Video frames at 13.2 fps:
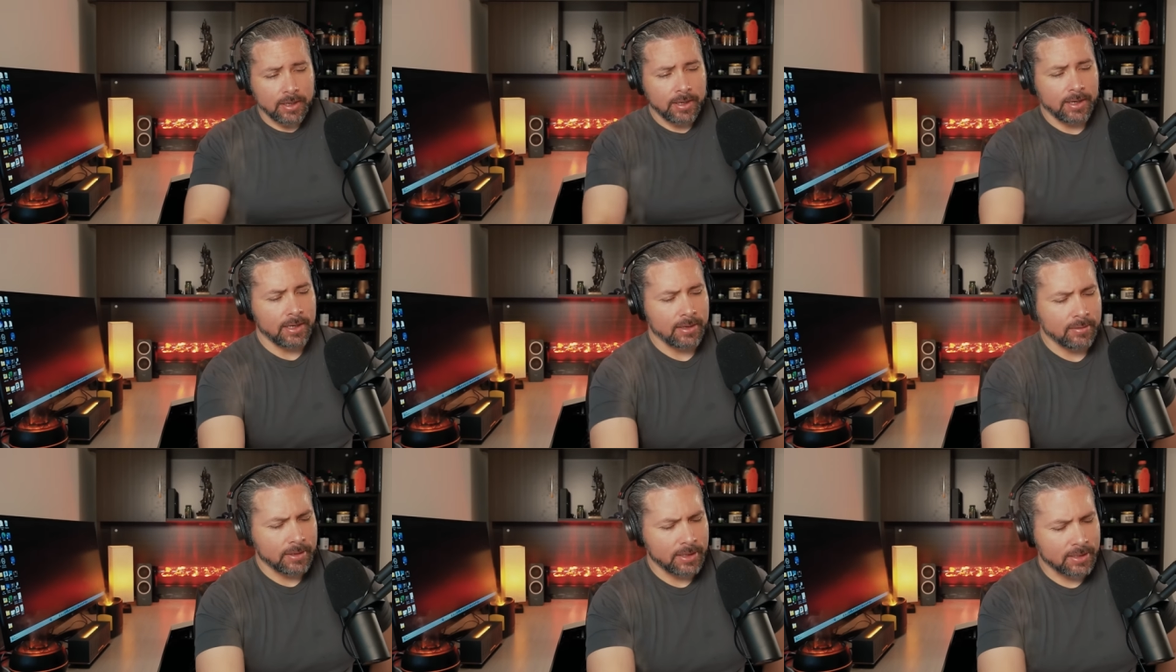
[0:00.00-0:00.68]

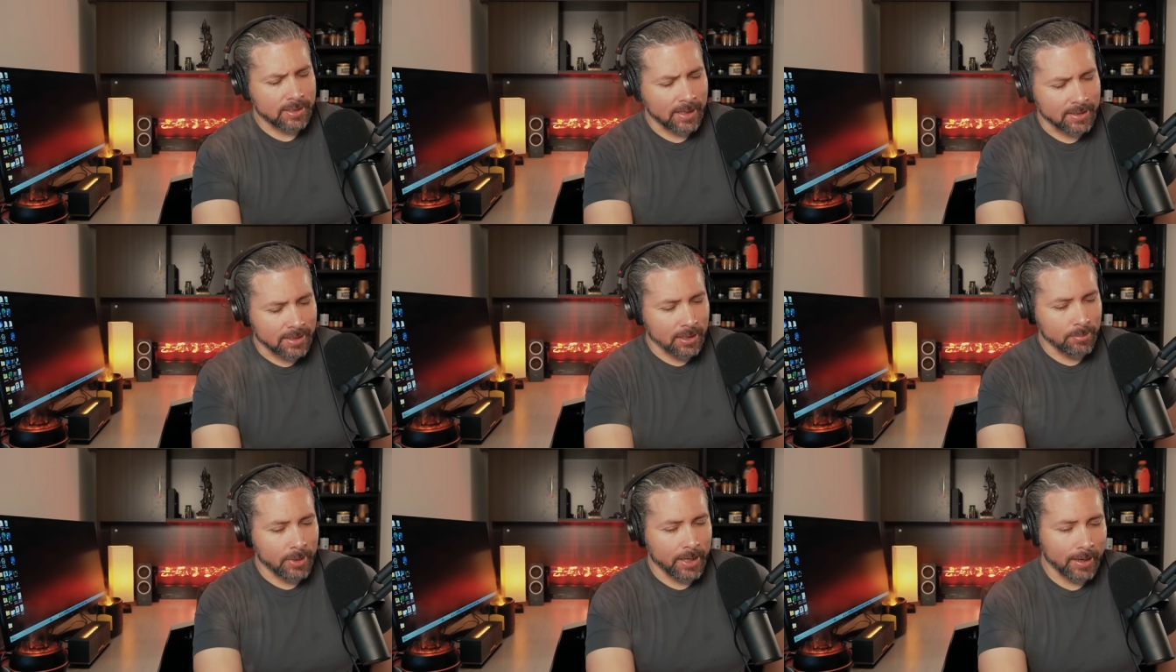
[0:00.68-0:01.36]
And he says
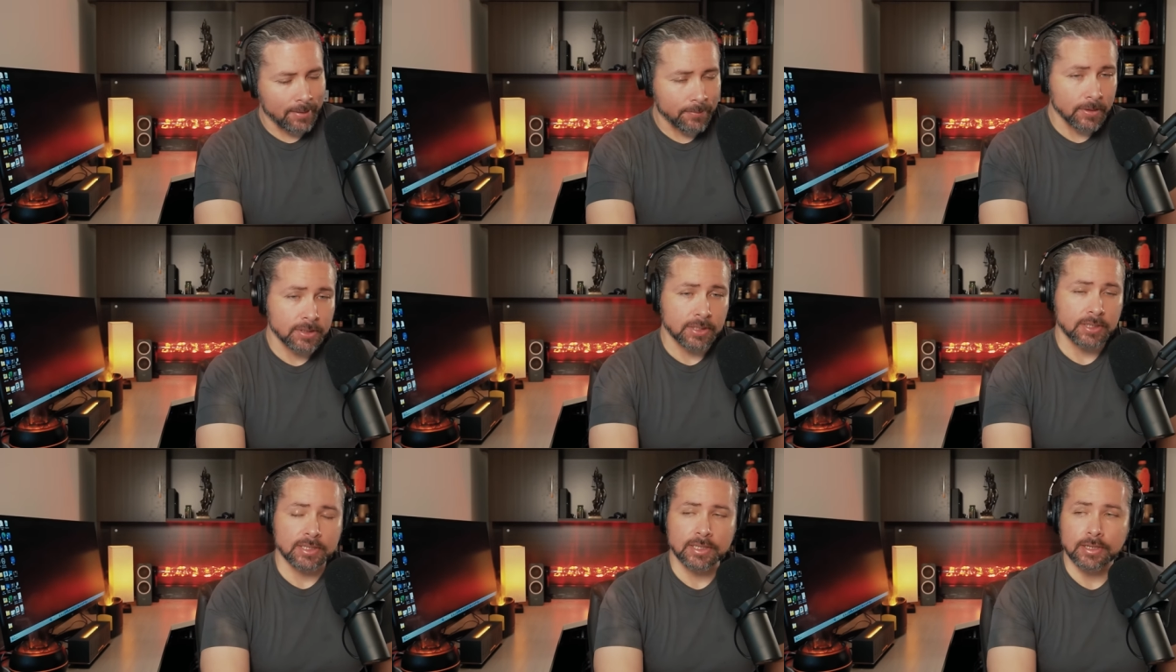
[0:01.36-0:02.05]
that he made
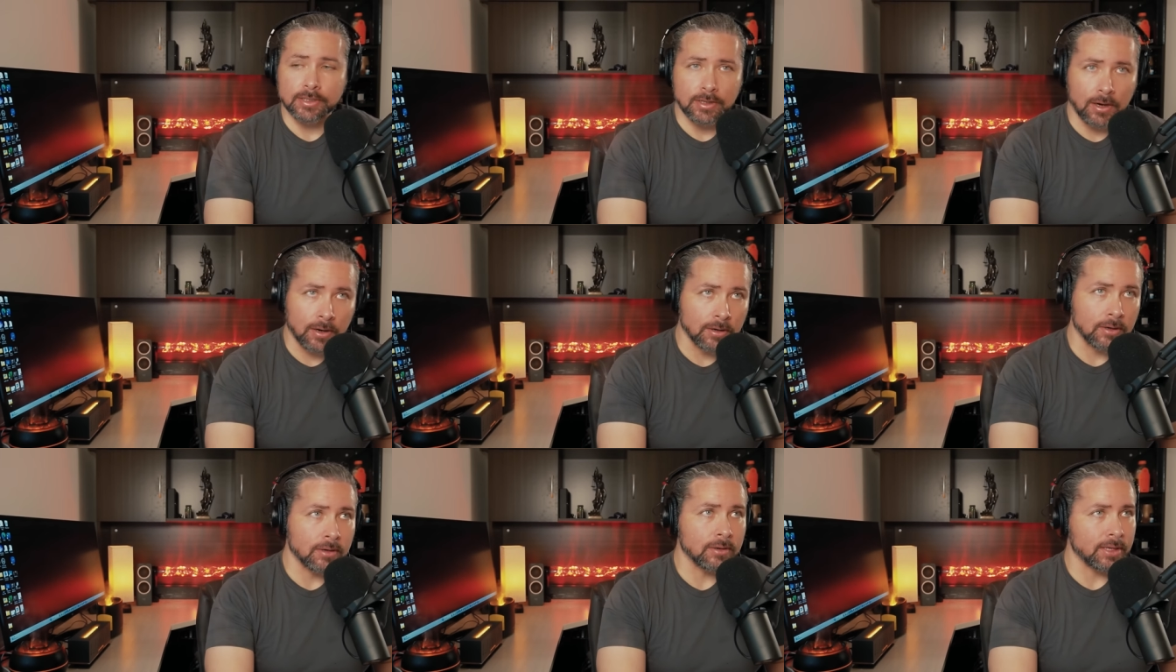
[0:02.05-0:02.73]
efforts to see his
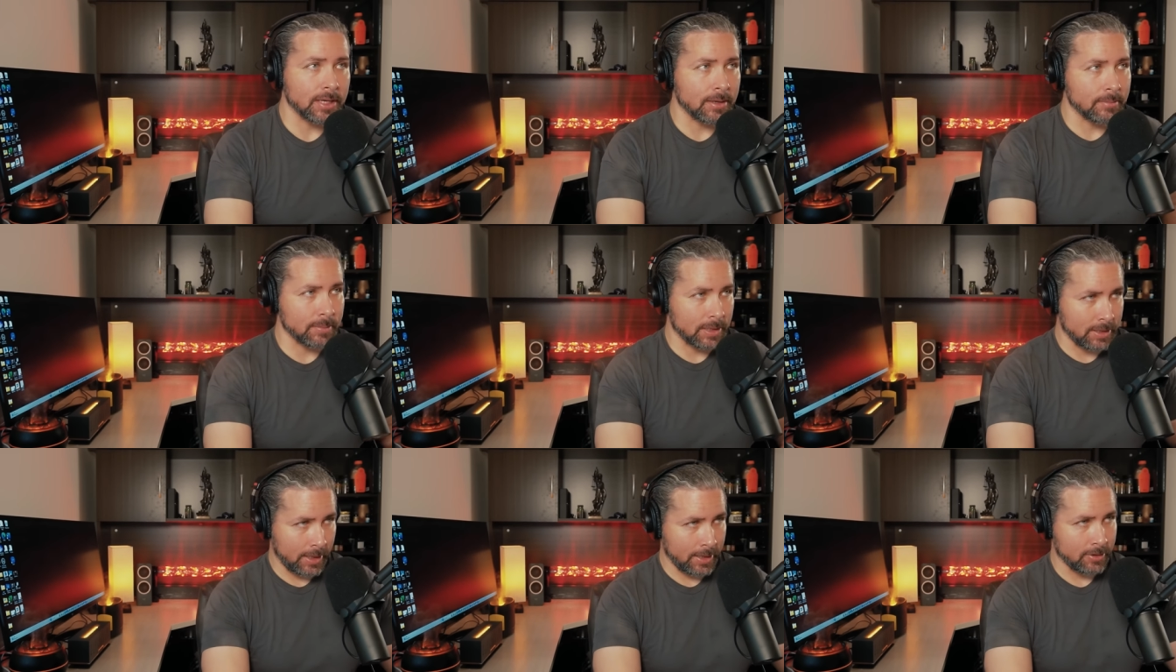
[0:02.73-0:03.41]
daughter, him
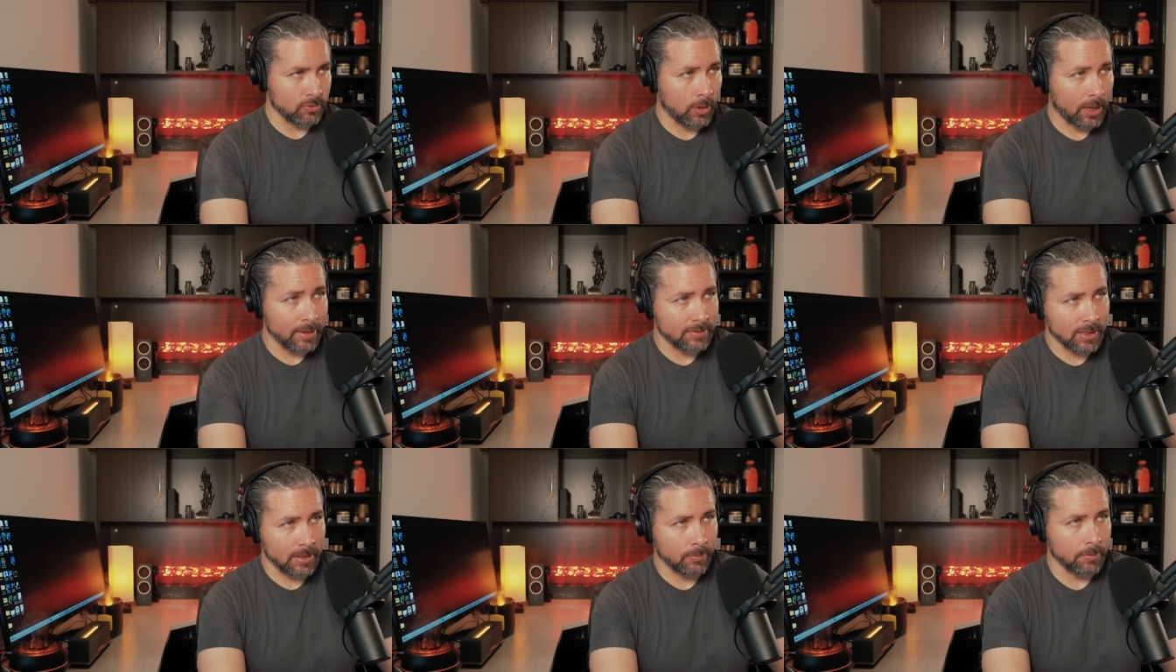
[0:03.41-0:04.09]
his, and his wife
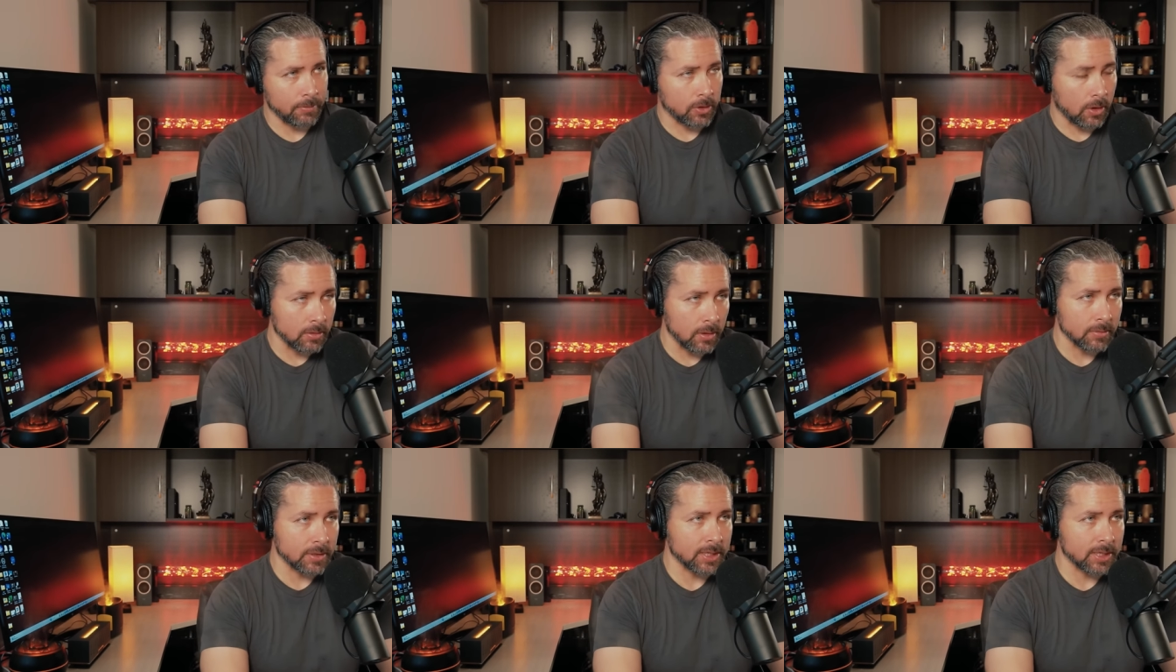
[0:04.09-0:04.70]
said that we would call all the